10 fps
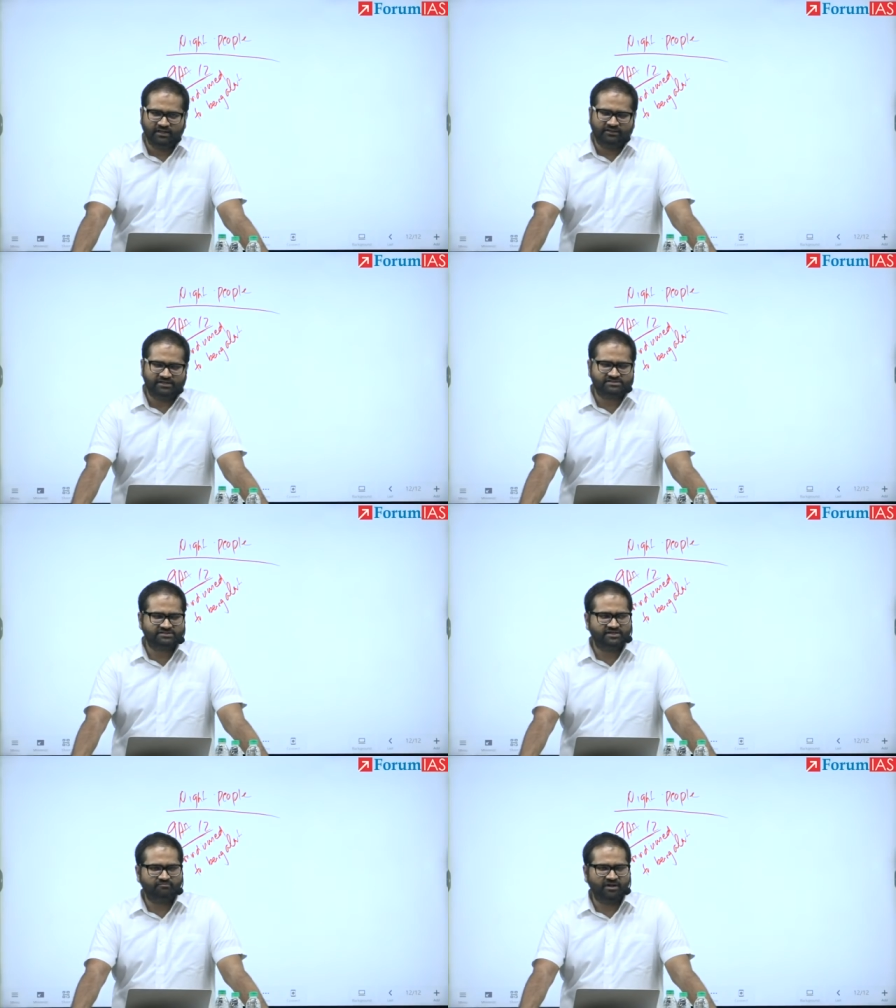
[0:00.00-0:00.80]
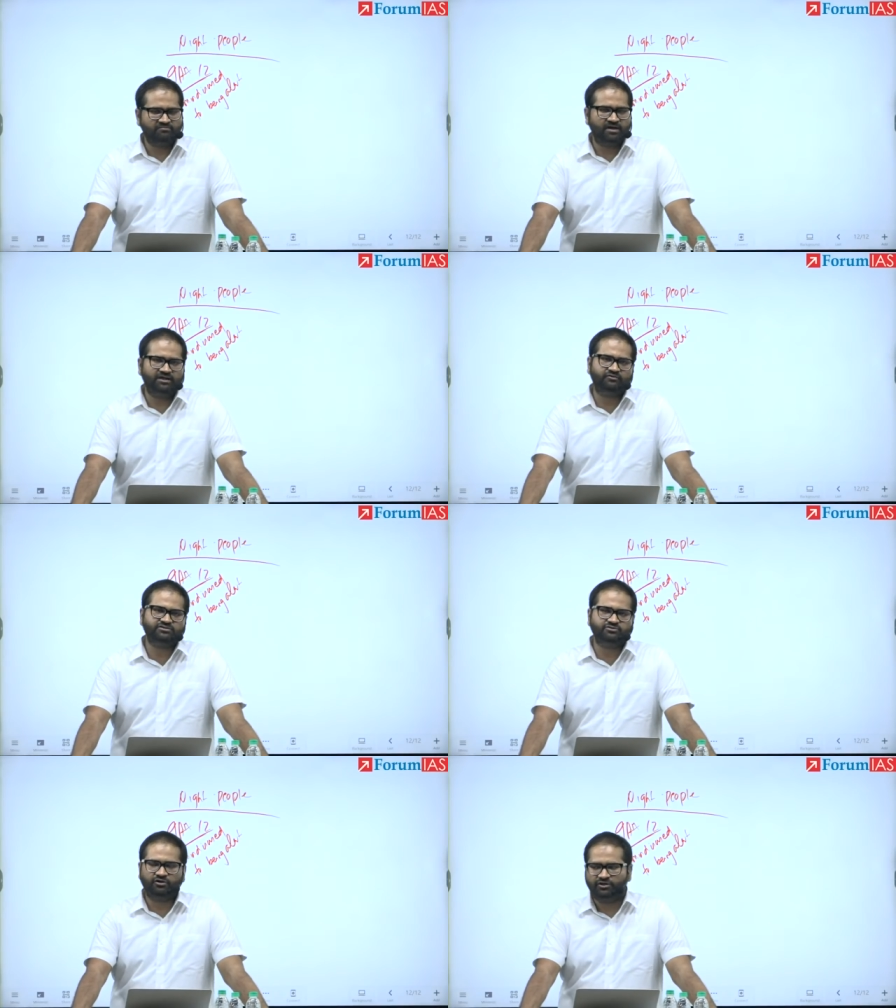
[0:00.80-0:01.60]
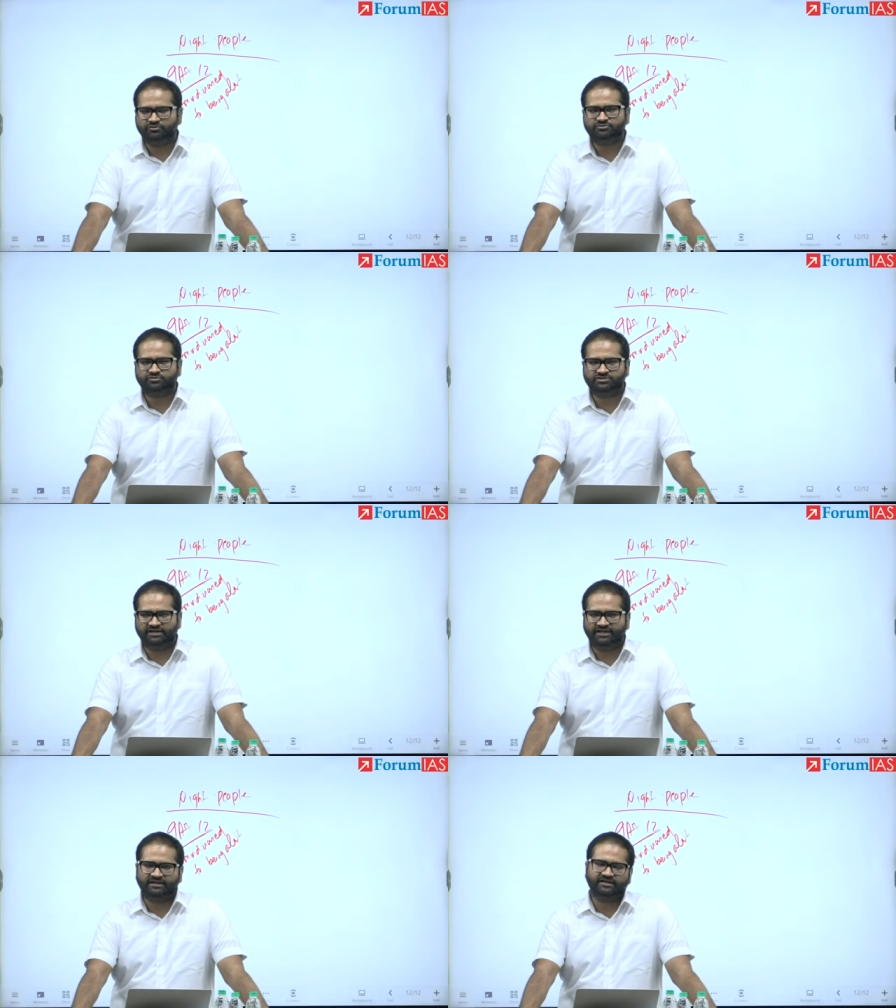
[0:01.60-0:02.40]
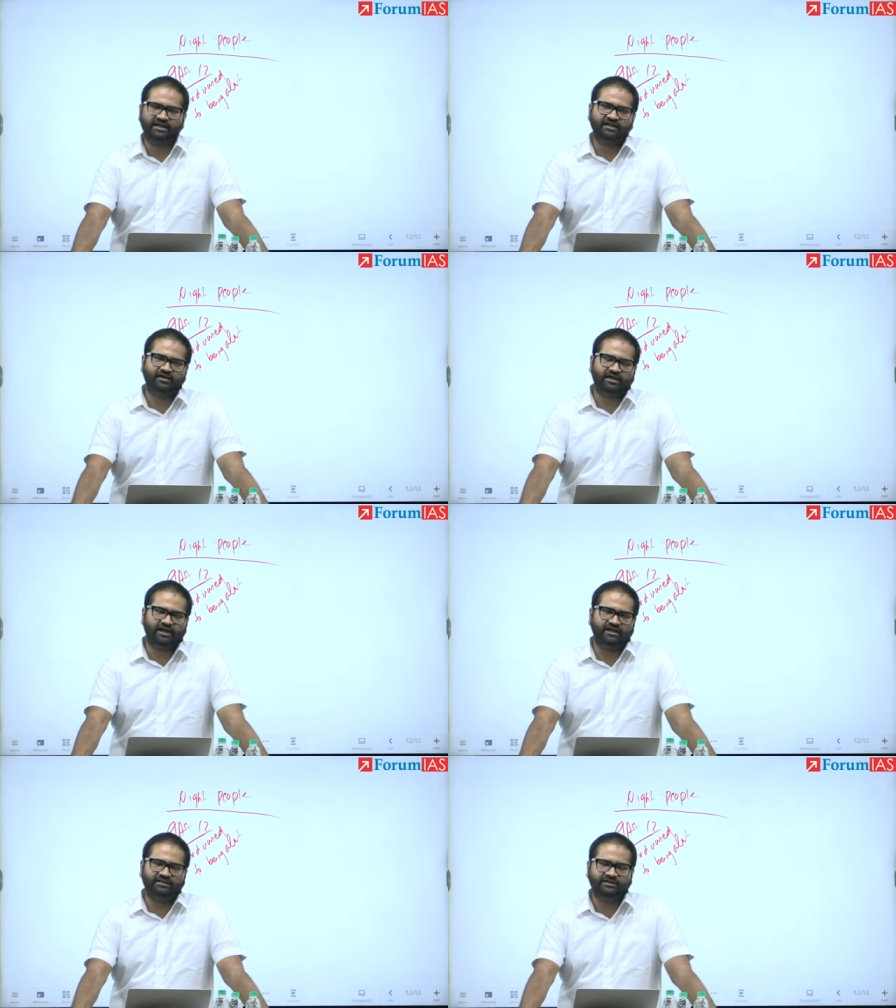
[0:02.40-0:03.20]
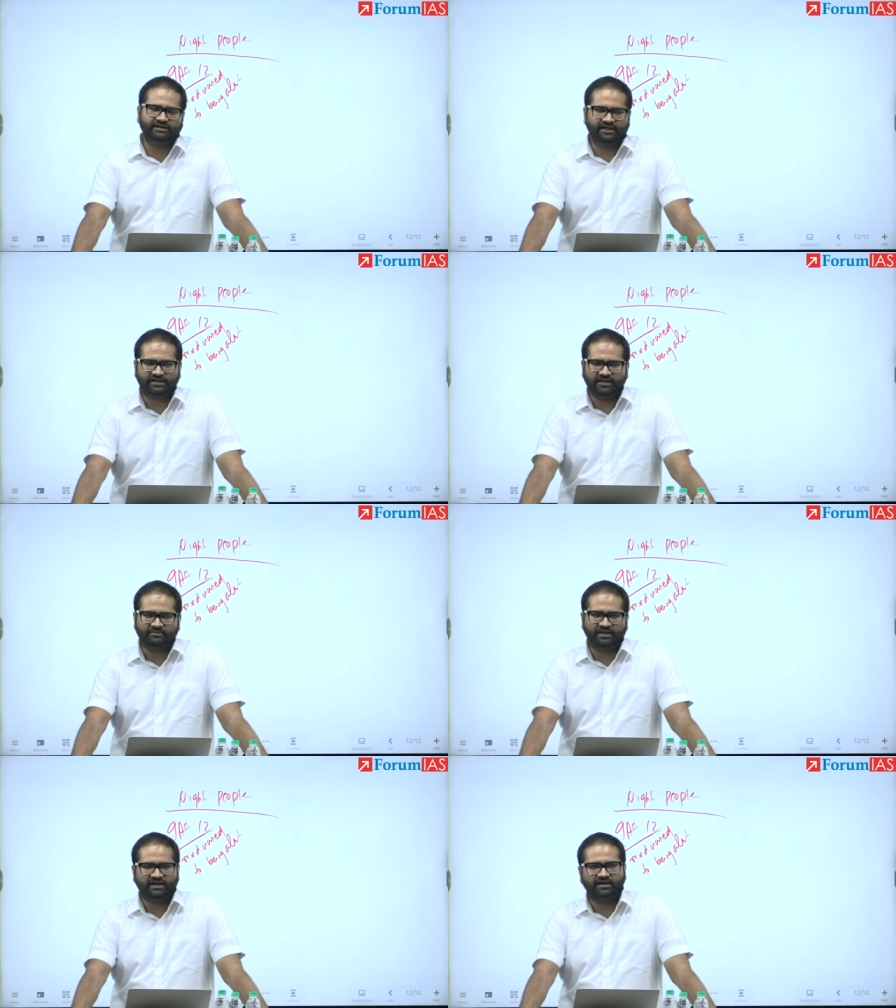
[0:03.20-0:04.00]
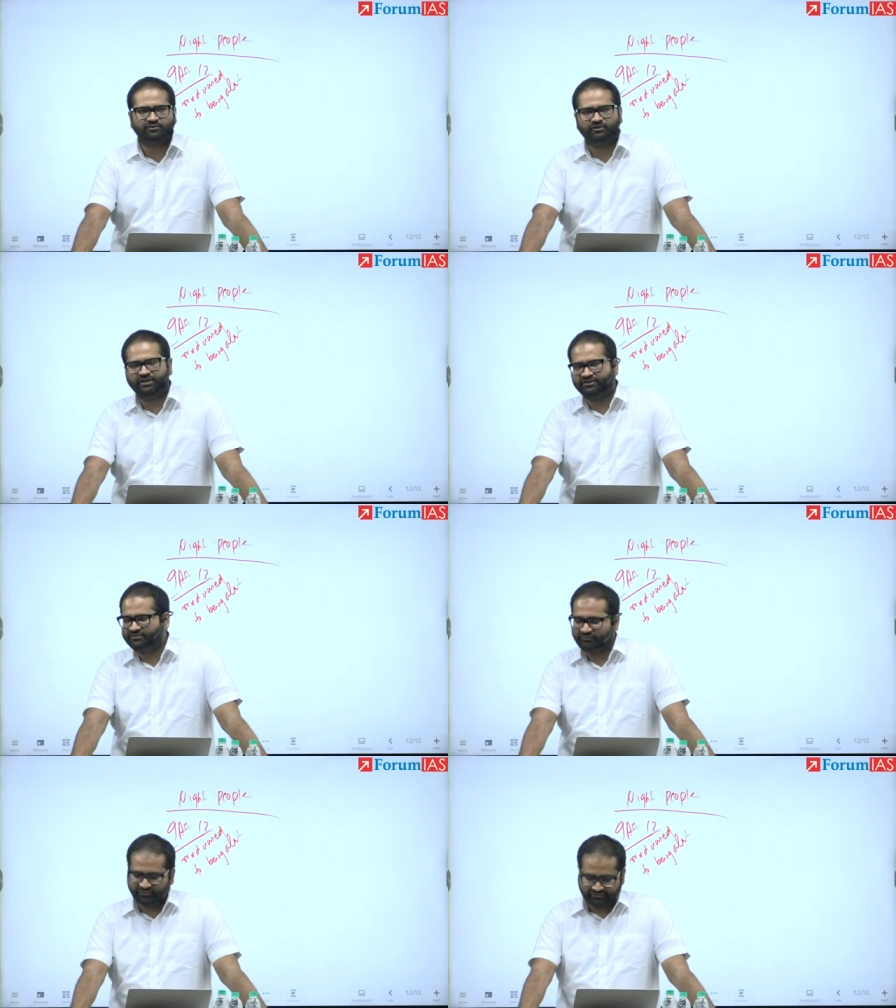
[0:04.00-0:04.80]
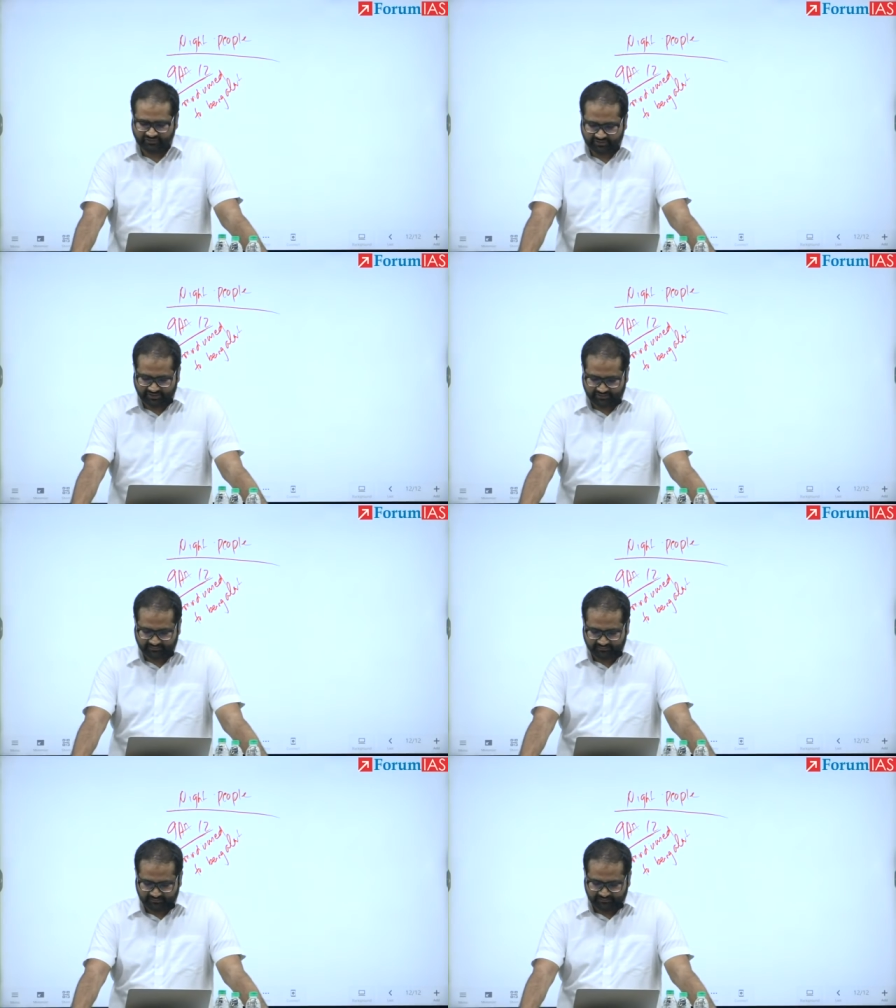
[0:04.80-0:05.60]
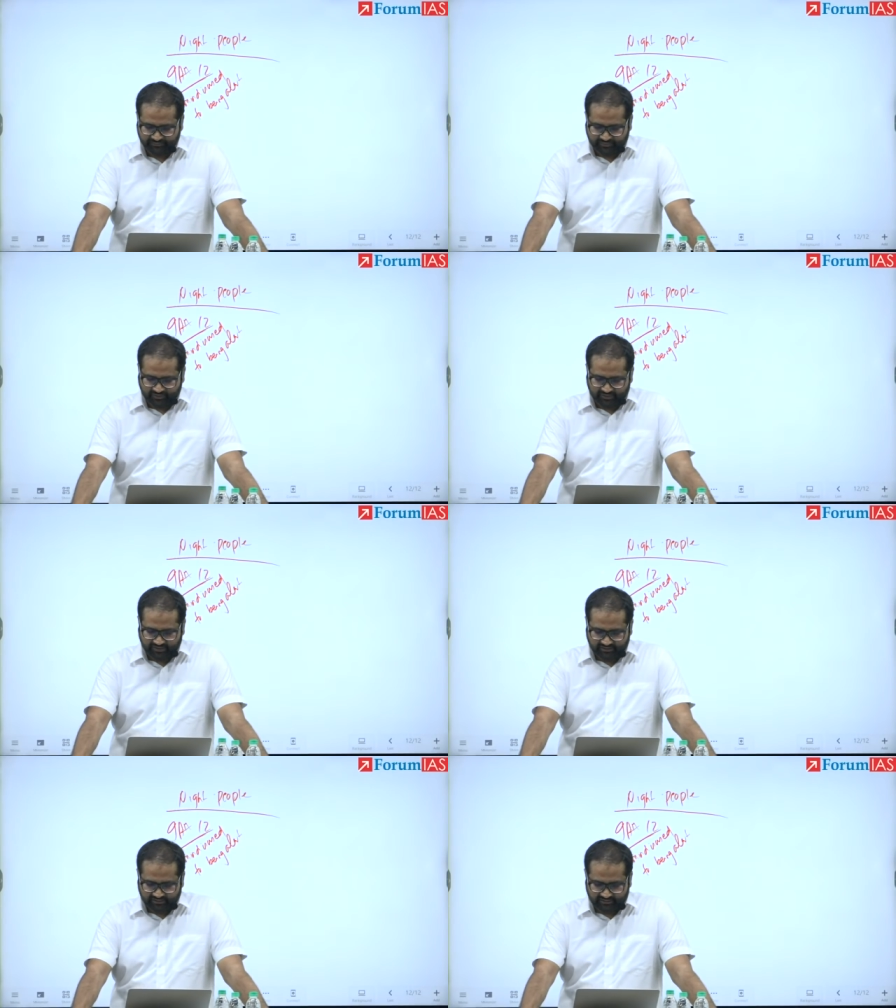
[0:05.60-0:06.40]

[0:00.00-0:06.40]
that, sir, my mind was not used to study at nine, uh, in the daytime and I had to, the exam was in the day. All right.